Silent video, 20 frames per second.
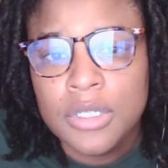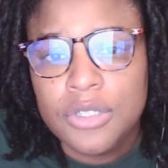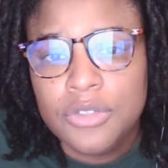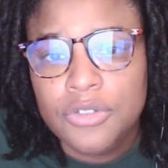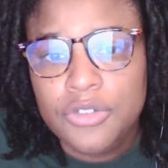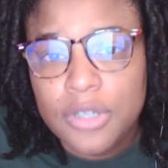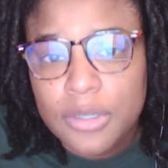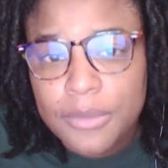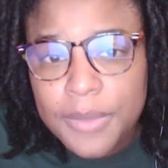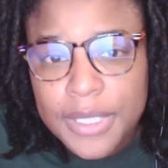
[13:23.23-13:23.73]

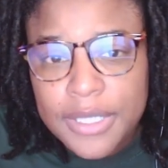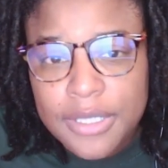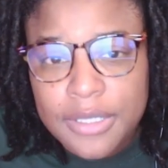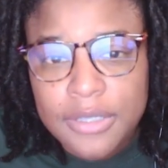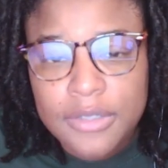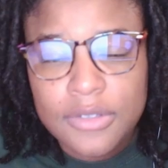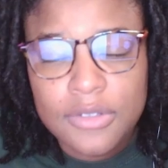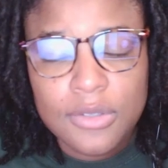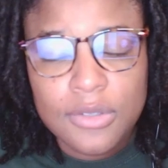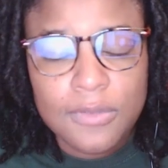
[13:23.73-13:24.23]
doing
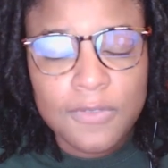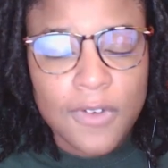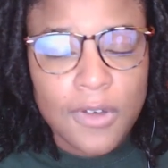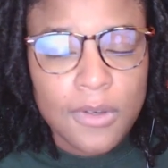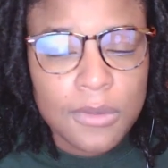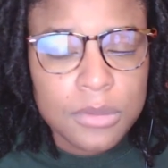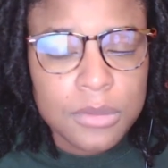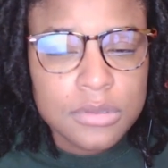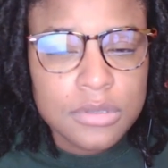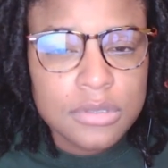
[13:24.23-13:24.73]
to
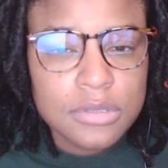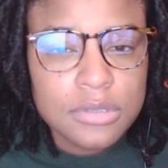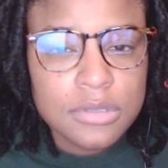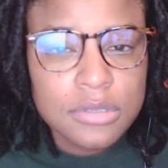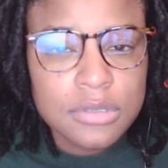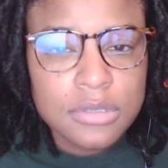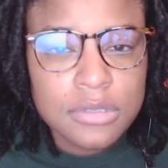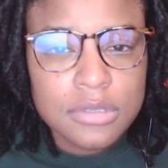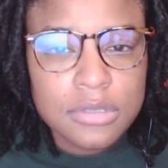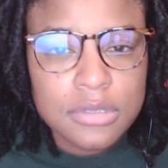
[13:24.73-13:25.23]
folks
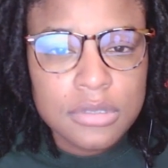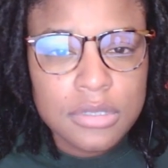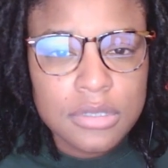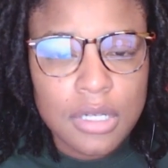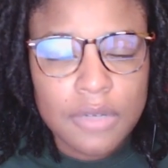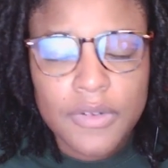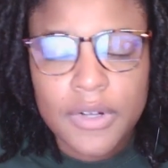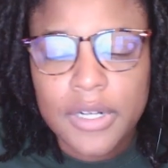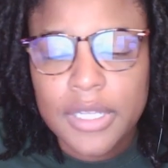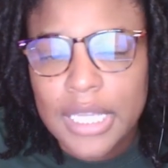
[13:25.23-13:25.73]

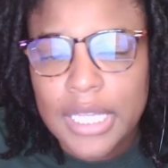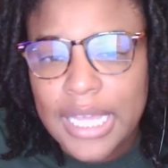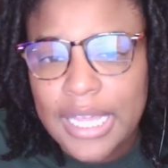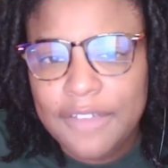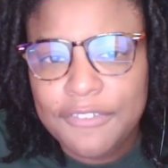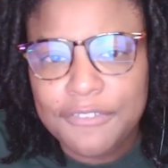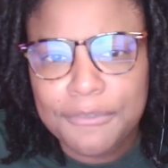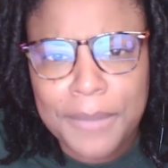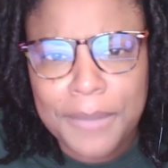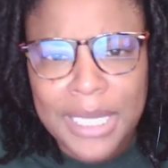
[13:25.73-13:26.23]
over her
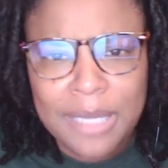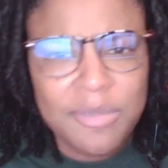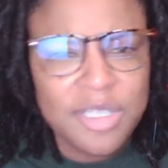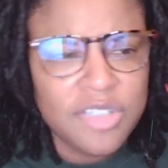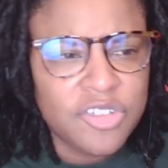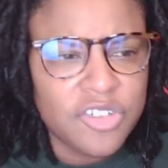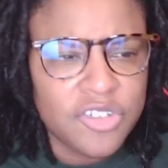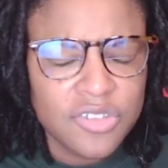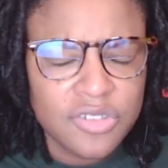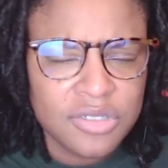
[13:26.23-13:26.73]
life, maybe
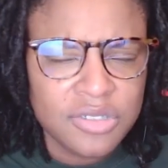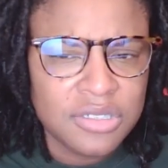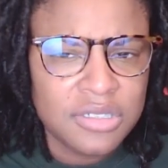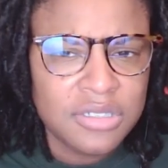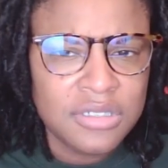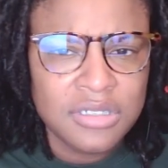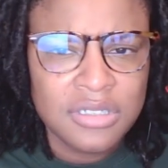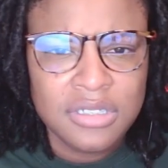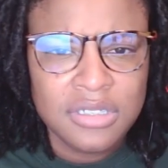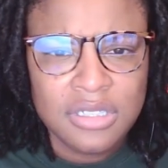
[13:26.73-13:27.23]
just
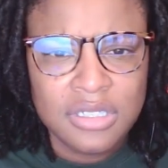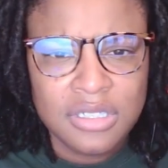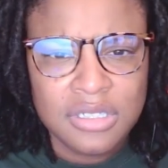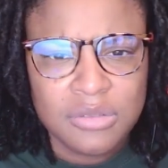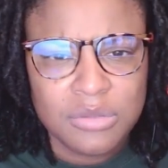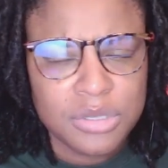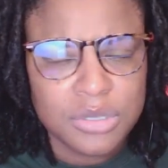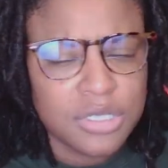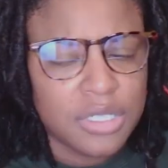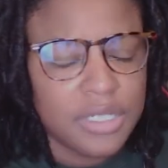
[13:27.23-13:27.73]

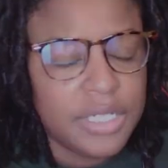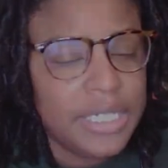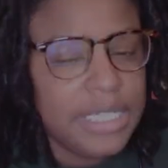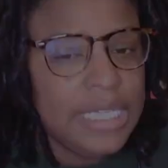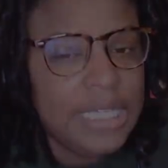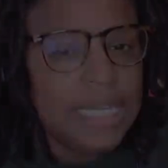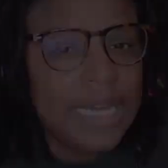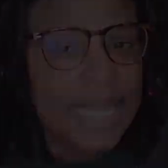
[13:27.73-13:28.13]
were starting to eat